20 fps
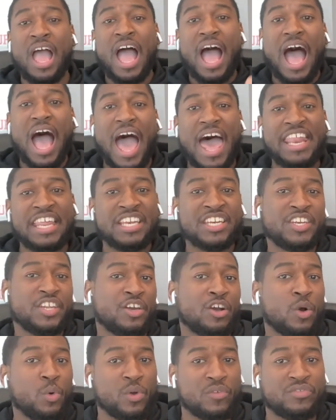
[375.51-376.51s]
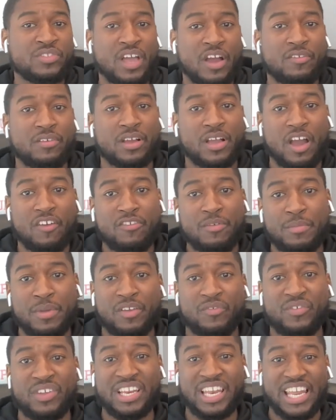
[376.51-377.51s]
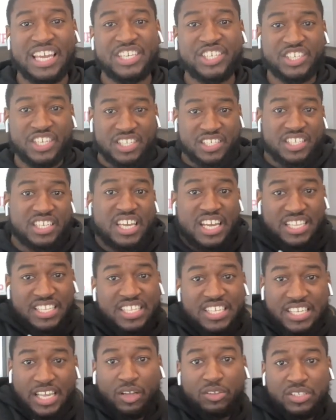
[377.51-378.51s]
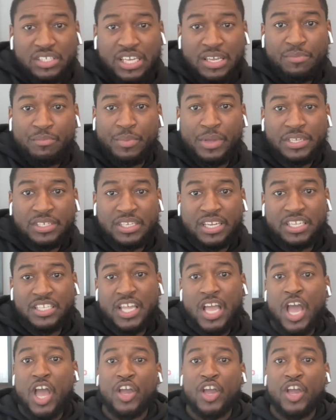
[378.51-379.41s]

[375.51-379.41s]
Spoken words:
how to deal with government relations consulting business.